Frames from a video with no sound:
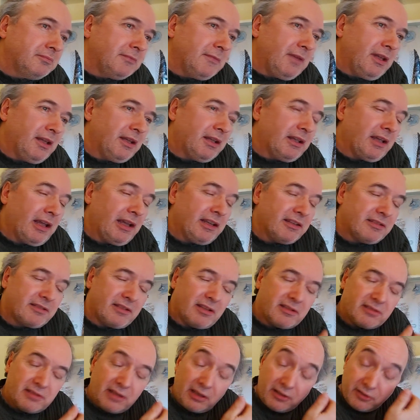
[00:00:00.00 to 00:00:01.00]
in case
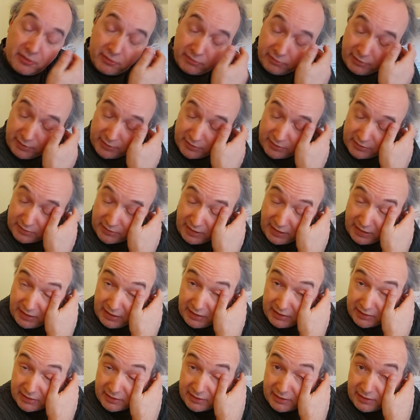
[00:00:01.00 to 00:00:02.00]
the centuries that he
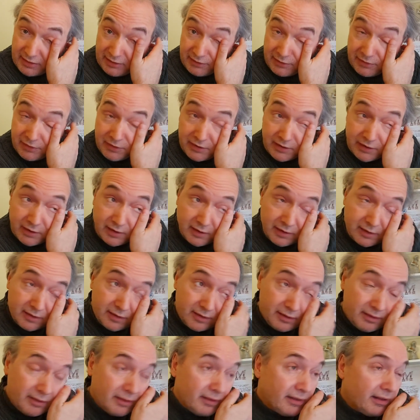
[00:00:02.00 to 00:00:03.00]
has lived
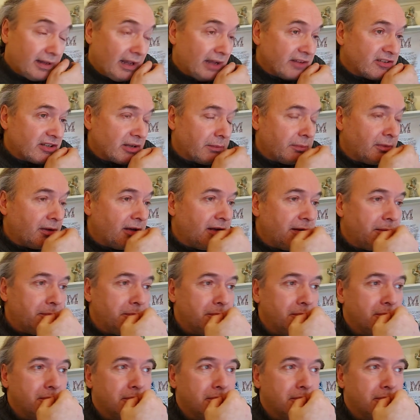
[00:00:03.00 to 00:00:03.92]
catch up on him.